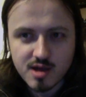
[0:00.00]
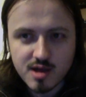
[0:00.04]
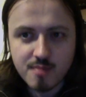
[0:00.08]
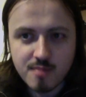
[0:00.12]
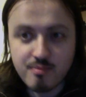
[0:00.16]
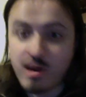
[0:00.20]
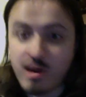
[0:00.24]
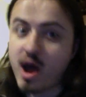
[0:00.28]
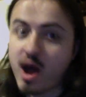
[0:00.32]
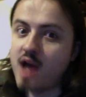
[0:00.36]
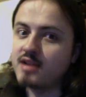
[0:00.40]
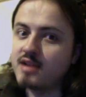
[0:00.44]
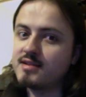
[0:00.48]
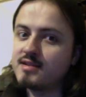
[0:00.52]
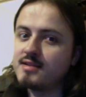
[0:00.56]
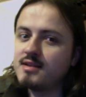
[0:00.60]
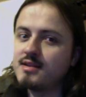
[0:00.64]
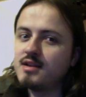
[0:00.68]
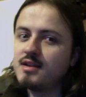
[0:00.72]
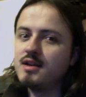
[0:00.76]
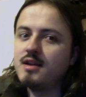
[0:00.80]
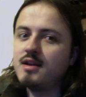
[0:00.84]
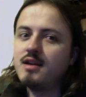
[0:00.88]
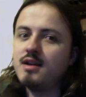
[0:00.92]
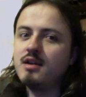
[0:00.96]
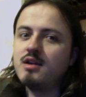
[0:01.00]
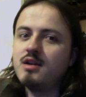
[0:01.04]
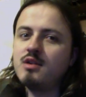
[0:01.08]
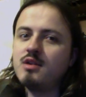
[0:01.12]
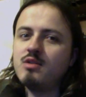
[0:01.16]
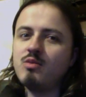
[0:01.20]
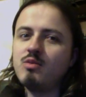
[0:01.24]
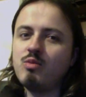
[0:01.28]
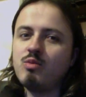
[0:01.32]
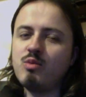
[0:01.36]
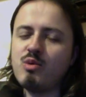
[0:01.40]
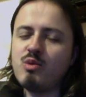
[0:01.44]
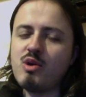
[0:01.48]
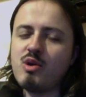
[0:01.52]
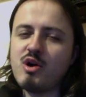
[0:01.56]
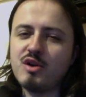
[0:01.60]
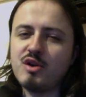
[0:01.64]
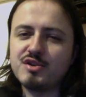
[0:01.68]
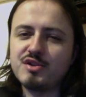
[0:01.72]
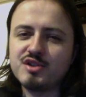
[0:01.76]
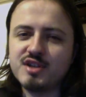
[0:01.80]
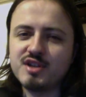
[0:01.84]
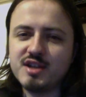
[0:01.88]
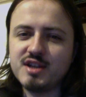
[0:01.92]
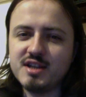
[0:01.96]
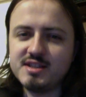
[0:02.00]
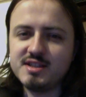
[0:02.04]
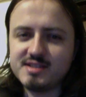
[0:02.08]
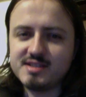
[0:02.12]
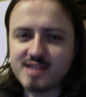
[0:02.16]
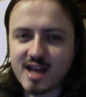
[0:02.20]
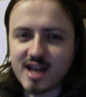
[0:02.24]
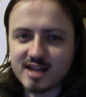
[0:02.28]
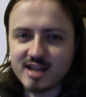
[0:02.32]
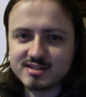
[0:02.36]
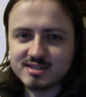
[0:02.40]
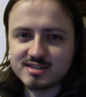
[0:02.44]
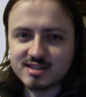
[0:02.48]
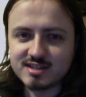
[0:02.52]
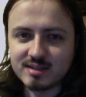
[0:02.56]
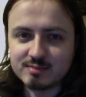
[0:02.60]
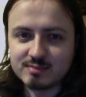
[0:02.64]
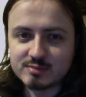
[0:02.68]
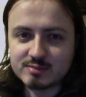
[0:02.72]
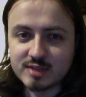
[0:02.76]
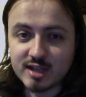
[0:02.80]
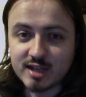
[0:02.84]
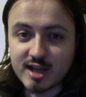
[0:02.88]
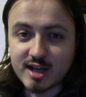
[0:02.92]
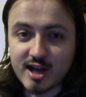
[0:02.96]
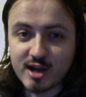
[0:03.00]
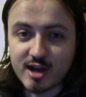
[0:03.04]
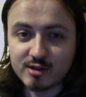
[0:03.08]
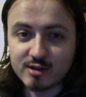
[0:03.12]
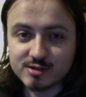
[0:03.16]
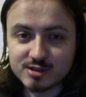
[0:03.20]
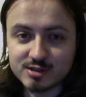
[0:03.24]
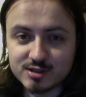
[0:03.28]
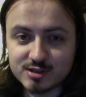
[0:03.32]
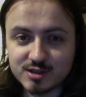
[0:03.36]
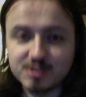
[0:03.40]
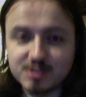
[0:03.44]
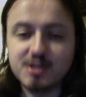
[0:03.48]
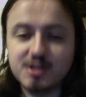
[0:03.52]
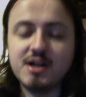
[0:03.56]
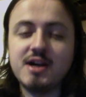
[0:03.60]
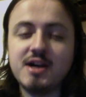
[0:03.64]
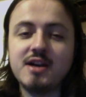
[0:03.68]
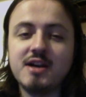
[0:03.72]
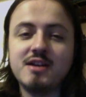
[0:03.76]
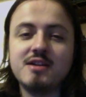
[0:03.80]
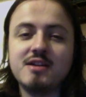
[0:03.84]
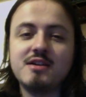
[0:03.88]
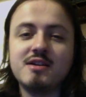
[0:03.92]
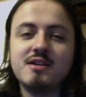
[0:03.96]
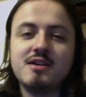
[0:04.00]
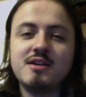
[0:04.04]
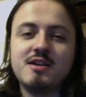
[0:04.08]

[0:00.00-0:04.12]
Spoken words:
But what is that something else that I